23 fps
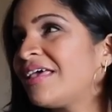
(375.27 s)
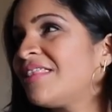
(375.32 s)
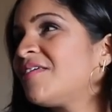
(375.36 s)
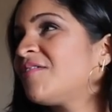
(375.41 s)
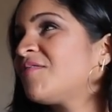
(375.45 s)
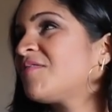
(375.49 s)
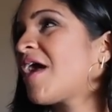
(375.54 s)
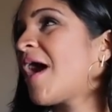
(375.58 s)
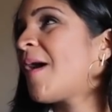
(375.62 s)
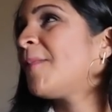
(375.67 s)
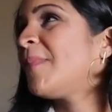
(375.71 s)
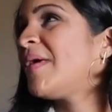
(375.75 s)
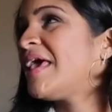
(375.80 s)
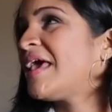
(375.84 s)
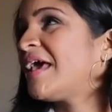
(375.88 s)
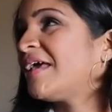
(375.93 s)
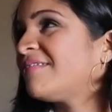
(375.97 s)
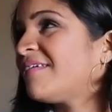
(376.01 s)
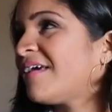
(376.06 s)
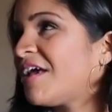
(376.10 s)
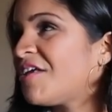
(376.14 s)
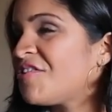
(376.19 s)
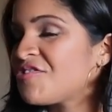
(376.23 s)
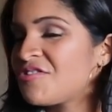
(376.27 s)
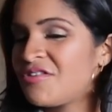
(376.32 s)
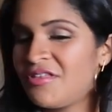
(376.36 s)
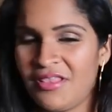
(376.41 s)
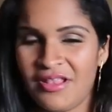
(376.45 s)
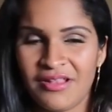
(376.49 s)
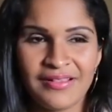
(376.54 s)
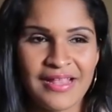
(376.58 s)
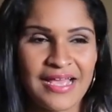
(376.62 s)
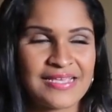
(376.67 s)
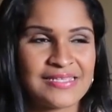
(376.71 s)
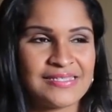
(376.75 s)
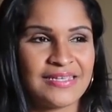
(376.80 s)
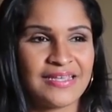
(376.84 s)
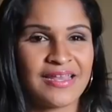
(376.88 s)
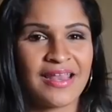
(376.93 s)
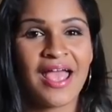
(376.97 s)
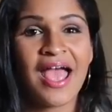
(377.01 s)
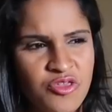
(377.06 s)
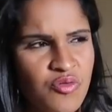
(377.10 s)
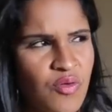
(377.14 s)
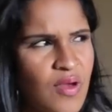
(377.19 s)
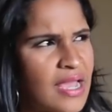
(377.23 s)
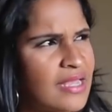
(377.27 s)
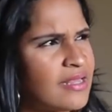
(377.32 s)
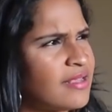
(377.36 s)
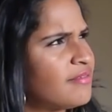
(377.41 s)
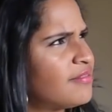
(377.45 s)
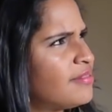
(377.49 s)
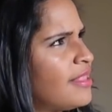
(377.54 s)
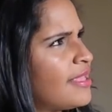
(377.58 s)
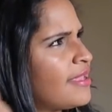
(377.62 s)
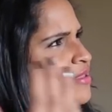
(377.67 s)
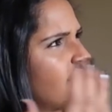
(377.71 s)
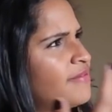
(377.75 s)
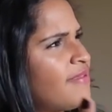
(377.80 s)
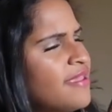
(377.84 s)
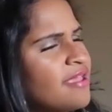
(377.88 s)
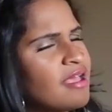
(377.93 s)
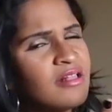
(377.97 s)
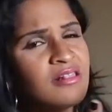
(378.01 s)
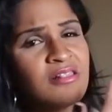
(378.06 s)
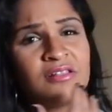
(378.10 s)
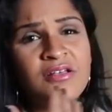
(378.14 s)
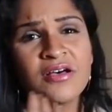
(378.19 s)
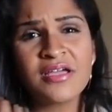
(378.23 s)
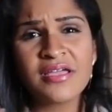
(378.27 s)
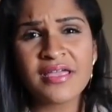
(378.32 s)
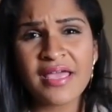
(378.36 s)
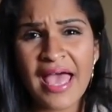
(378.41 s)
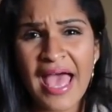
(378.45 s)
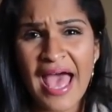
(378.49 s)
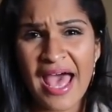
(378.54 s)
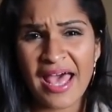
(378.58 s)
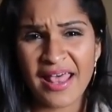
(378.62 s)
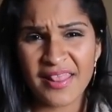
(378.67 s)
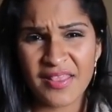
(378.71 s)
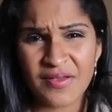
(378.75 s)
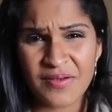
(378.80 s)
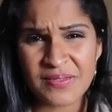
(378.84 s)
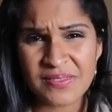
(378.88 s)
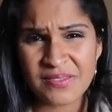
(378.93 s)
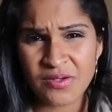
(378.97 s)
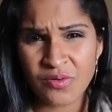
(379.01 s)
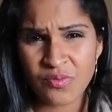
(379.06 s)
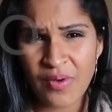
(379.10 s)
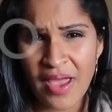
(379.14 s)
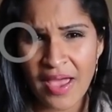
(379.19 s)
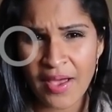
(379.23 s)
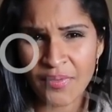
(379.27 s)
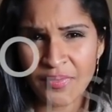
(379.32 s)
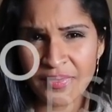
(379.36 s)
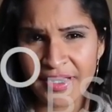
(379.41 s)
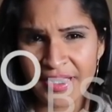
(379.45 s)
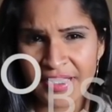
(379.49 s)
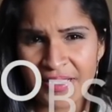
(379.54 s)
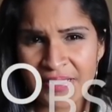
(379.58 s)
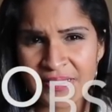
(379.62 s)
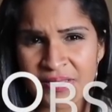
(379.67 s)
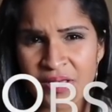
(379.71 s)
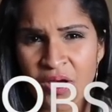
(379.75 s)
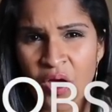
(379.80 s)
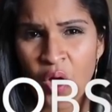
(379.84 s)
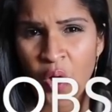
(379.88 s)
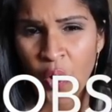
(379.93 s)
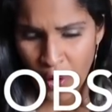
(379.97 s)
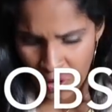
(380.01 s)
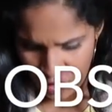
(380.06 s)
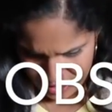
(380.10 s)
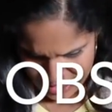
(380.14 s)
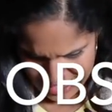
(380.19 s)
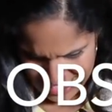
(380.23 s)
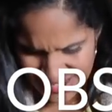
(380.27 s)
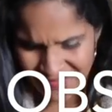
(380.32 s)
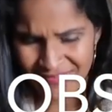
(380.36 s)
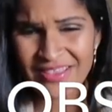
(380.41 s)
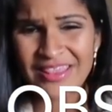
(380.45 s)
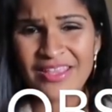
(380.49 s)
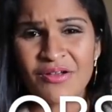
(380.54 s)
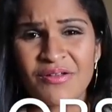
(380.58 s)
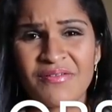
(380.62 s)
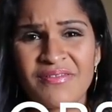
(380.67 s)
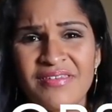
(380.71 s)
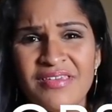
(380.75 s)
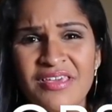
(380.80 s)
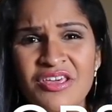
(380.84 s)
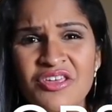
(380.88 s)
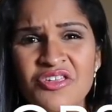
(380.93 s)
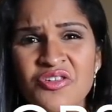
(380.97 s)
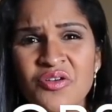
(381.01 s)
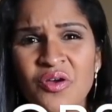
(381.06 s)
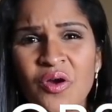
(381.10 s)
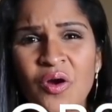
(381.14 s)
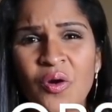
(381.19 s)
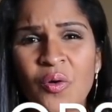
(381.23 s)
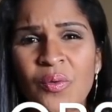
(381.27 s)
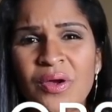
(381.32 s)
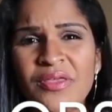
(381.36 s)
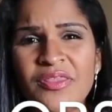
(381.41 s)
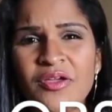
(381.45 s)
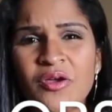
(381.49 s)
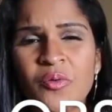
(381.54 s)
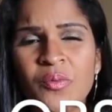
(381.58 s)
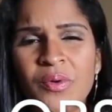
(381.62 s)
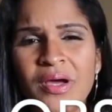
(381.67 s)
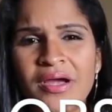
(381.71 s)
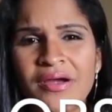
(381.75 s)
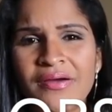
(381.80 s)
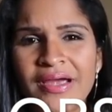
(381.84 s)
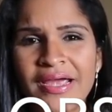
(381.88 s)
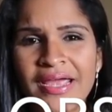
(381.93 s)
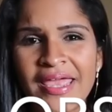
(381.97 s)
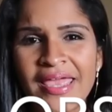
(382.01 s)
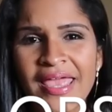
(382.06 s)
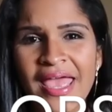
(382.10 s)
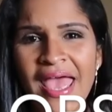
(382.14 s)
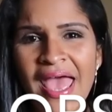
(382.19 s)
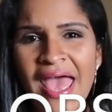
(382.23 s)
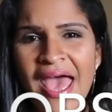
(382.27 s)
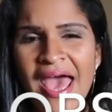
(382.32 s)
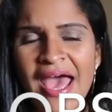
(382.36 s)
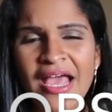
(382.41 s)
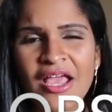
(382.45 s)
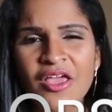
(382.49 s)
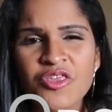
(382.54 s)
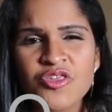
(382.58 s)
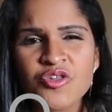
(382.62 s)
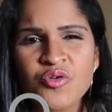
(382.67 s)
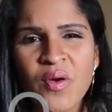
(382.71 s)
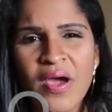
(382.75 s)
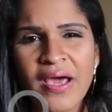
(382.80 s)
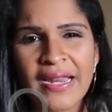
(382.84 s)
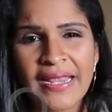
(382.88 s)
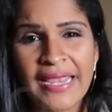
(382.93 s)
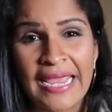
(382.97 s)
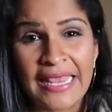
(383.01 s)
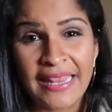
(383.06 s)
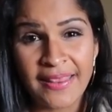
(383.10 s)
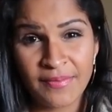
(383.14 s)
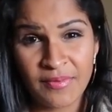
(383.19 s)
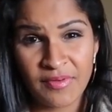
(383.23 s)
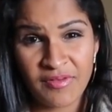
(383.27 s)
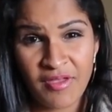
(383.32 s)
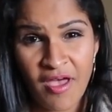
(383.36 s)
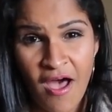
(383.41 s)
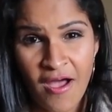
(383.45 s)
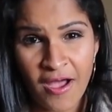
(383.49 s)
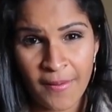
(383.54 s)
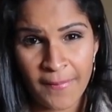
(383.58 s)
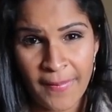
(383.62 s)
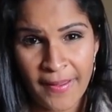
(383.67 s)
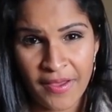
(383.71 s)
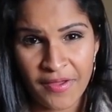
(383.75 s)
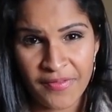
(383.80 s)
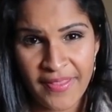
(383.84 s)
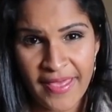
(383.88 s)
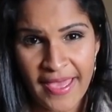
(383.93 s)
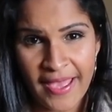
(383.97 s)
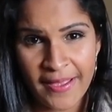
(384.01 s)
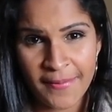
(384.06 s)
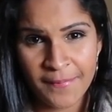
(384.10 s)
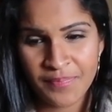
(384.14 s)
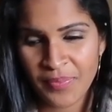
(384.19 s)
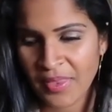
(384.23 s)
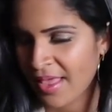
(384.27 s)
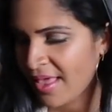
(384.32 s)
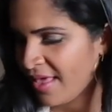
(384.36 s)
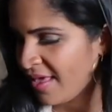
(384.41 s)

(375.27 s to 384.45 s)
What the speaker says: it. They're not paying attention in the lesson. Try to like take a look at their surroundings or even their t-shirt or what they're wearing and try to get them to talk about that.